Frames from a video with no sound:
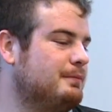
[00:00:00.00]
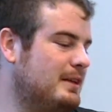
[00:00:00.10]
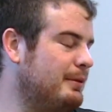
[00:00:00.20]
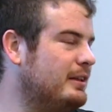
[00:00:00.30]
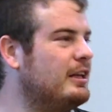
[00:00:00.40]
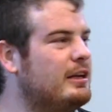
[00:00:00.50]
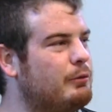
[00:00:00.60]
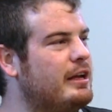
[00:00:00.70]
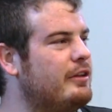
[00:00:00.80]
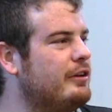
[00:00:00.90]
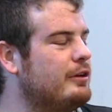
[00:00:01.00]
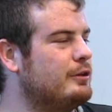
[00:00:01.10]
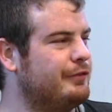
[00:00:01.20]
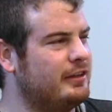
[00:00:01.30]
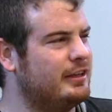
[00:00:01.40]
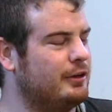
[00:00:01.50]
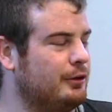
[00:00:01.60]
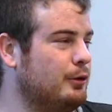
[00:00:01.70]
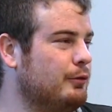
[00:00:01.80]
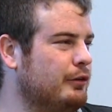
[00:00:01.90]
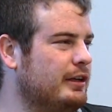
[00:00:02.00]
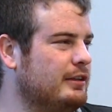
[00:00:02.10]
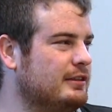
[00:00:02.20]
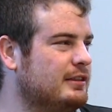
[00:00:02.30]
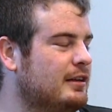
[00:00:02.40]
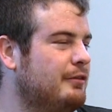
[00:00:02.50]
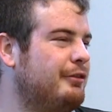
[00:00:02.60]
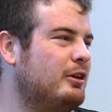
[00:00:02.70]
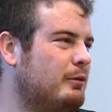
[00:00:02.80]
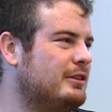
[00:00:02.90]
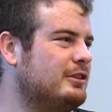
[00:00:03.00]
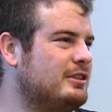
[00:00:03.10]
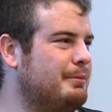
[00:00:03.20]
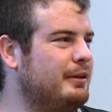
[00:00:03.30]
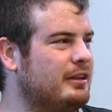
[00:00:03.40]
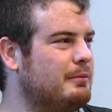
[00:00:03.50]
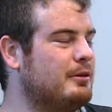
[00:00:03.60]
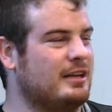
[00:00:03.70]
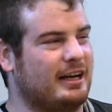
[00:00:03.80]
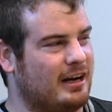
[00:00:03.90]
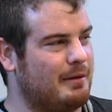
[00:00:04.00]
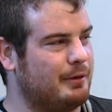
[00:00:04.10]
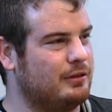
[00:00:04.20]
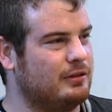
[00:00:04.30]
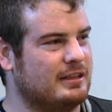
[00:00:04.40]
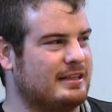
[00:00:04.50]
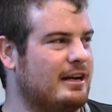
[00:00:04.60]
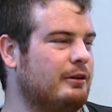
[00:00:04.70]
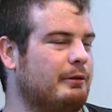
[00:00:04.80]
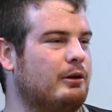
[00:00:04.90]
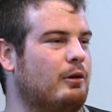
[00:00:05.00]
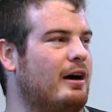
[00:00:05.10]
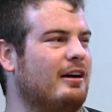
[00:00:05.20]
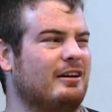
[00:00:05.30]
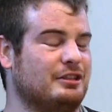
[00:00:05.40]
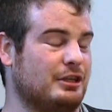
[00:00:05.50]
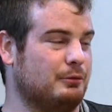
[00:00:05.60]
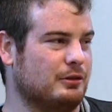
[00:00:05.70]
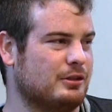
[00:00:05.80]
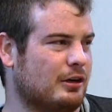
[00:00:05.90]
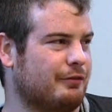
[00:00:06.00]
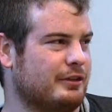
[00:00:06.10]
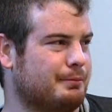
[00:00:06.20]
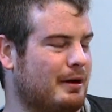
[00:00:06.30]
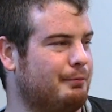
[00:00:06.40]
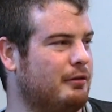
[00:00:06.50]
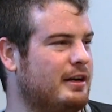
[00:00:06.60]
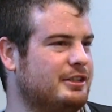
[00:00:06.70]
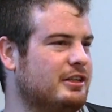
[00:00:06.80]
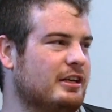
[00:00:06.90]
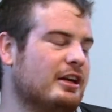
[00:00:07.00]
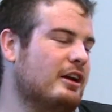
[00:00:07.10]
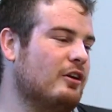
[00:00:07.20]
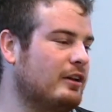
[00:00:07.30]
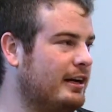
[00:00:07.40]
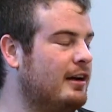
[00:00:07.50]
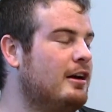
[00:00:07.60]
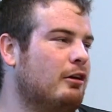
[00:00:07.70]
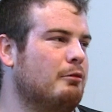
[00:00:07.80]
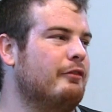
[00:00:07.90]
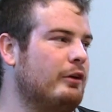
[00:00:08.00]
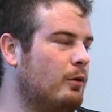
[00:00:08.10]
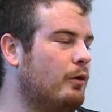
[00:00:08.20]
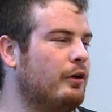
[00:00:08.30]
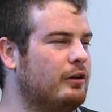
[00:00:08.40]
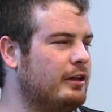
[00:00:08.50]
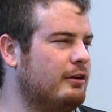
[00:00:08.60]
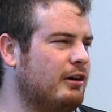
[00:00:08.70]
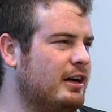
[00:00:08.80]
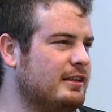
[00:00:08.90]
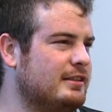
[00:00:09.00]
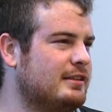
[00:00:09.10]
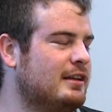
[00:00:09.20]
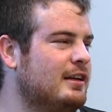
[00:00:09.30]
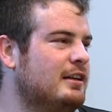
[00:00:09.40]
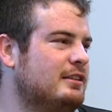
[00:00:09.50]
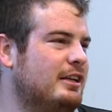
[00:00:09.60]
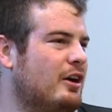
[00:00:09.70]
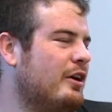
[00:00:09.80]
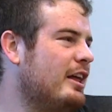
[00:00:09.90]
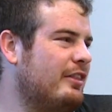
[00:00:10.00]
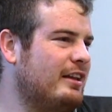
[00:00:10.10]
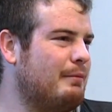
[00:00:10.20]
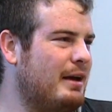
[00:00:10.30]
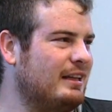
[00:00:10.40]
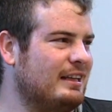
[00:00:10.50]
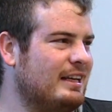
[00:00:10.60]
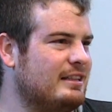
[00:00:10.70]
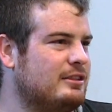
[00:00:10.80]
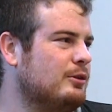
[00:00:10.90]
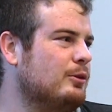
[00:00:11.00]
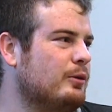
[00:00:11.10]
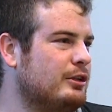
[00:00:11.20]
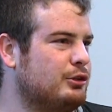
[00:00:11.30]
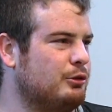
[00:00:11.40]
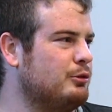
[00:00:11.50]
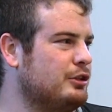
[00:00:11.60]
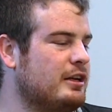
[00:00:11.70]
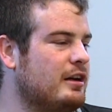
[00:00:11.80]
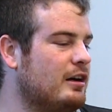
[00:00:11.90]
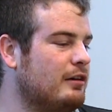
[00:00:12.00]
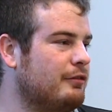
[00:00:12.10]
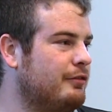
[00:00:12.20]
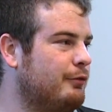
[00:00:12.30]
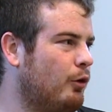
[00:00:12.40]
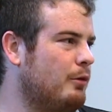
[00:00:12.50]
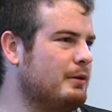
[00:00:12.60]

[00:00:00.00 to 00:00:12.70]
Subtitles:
typically we either use fillet or groove welds. Fillet welds are typically the most economical as they only require a general surface preparation, like removing oil and rust. Anything that may lead to intrusion of foreign